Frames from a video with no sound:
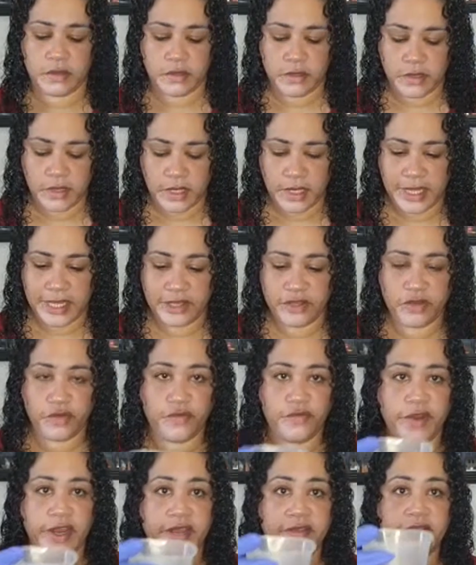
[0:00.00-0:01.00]
I like to
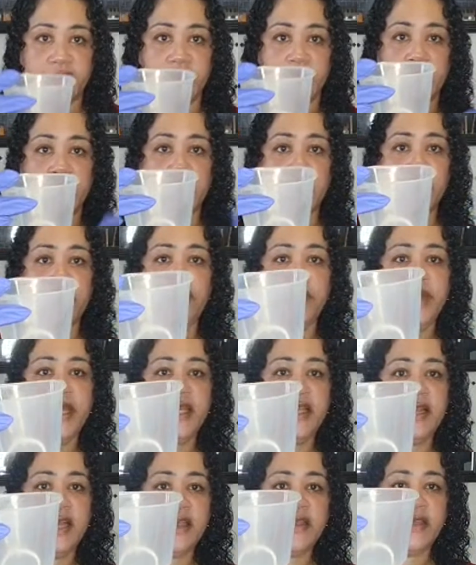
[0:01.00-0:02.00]
raise it a little bit
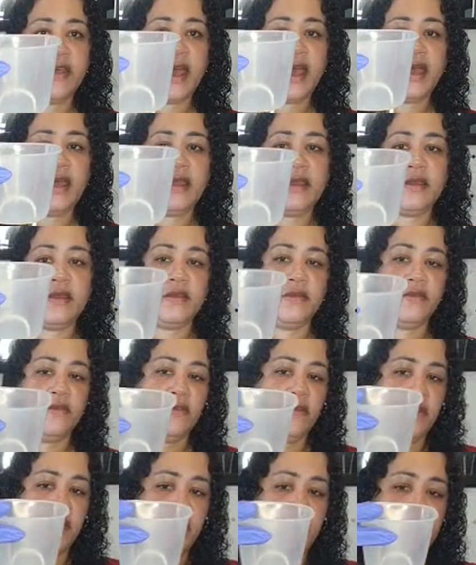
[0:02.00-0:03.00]
like that
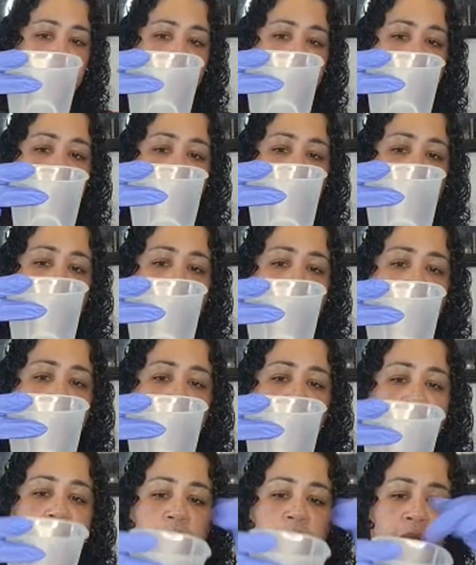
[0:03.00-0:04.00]
so that substrate's
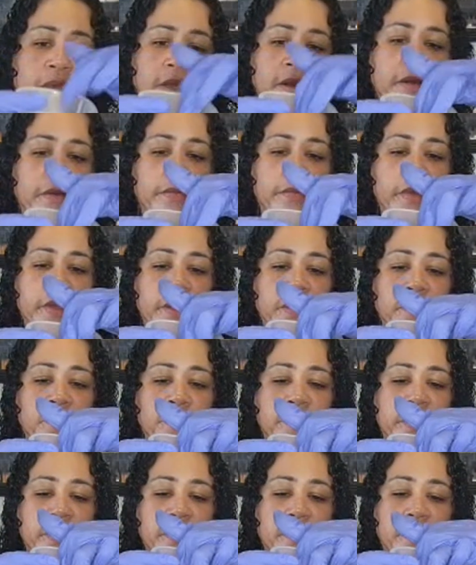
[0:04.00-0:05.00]
in the bottom and the
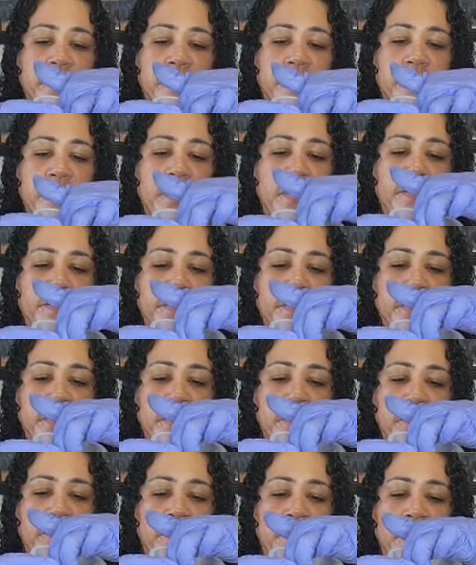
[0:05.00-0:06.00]
wick is up a
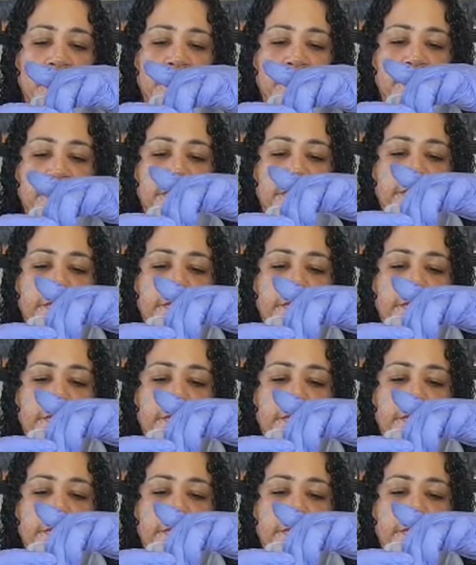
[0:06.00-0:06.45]
little higher.